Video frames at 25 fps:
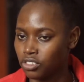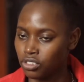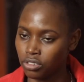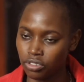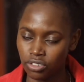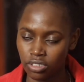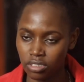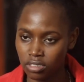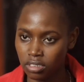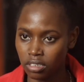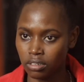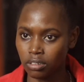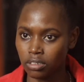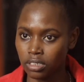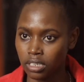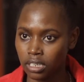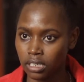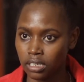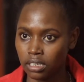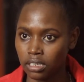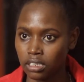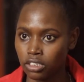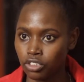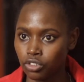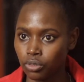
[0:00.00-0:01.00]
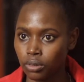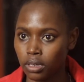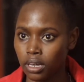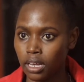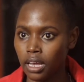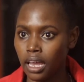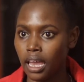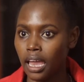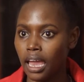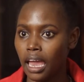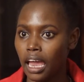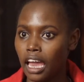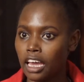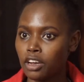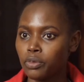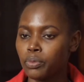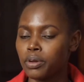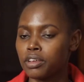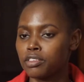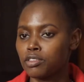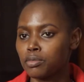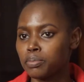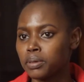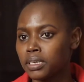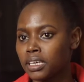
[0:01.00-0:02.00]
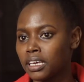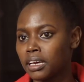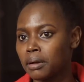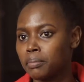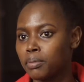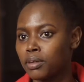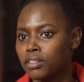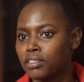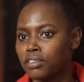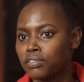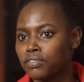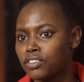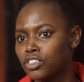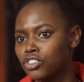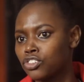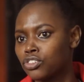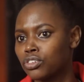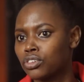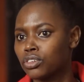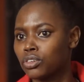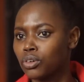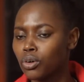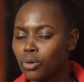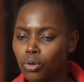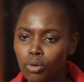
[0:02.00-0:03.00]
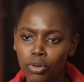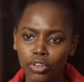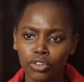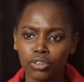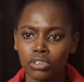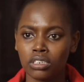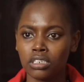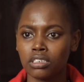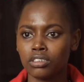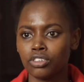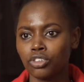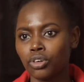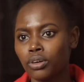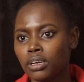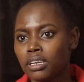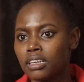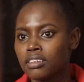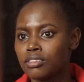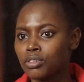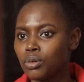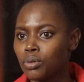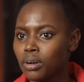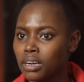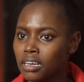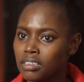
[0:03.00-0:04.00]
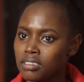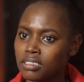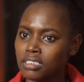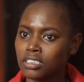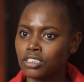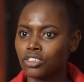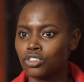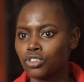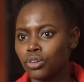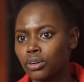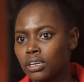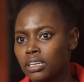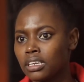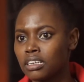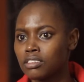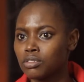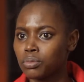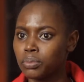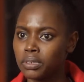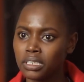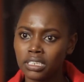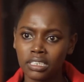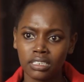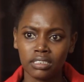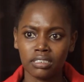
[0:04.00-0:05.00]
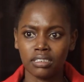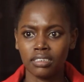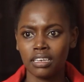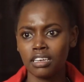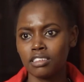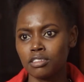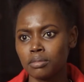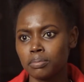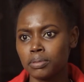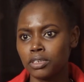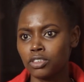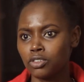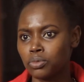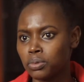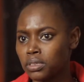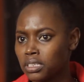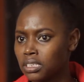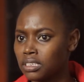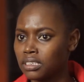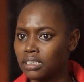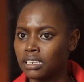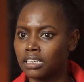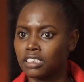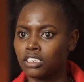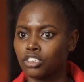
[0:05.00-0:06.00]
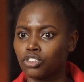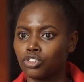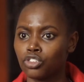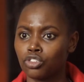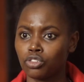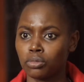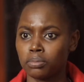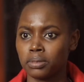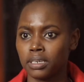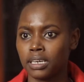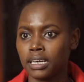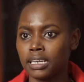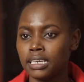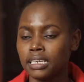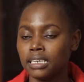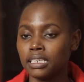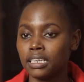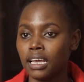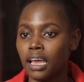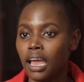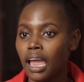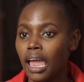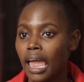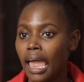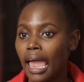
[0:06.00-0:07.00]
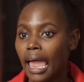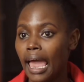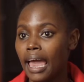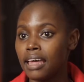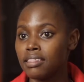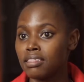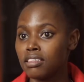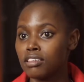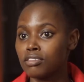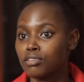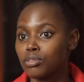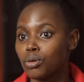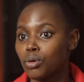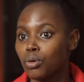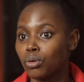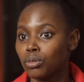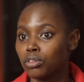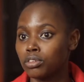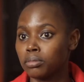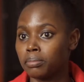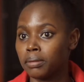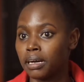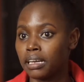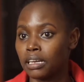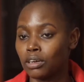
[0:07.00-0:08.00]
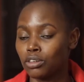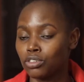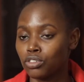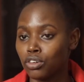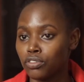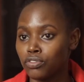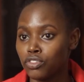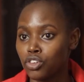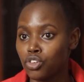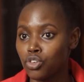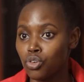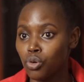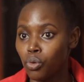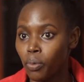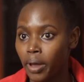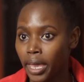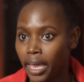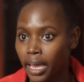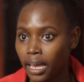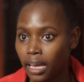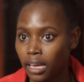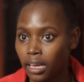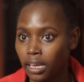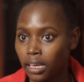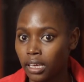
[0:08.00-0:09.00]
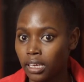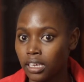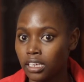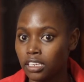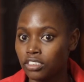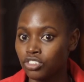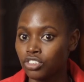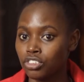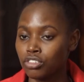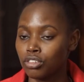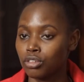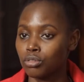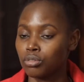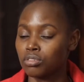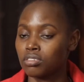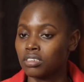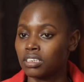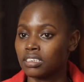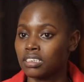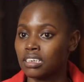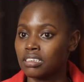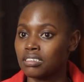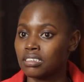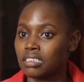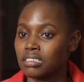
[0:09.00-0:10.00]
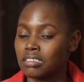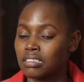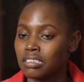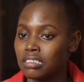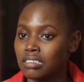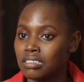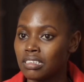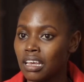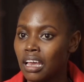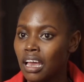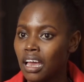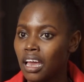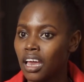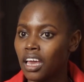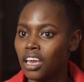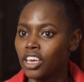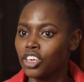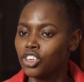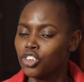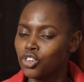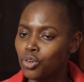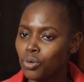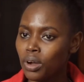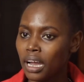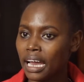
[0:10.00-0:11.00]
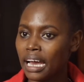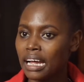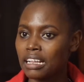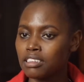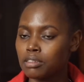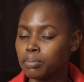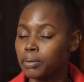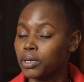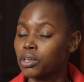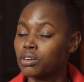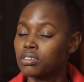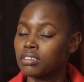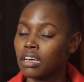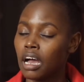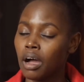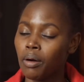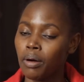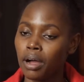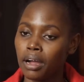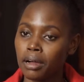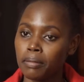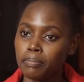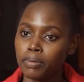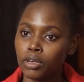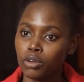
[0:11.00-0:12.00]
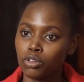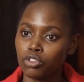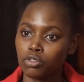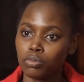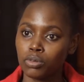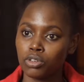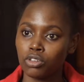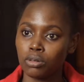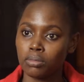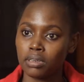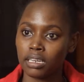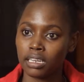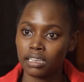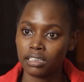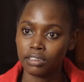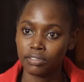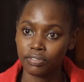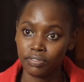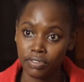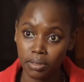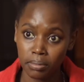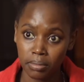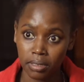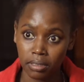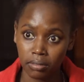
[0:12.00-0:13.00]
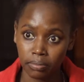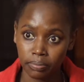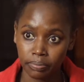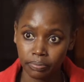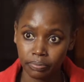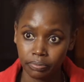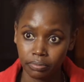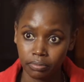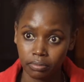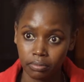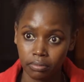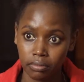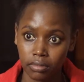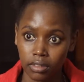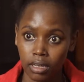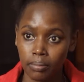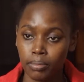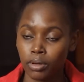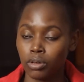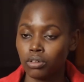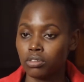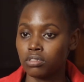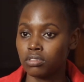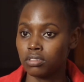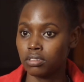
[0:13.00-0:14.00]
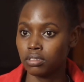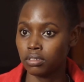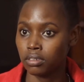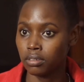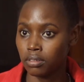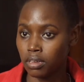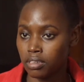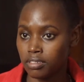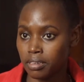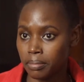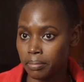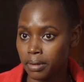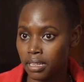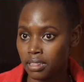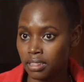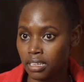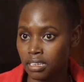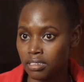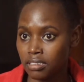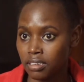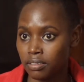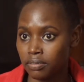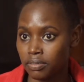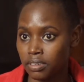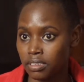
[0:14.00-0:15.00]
just around Kileleshwa. And we're speaking about the vision. Oh, you need toilets, hawkers need toilets, we need dustbins, we need Kileleshwa to be clean. And this old man out of nowhere, he just looks at us and says, you girls, because our campaign was predominantly female, because Samantha is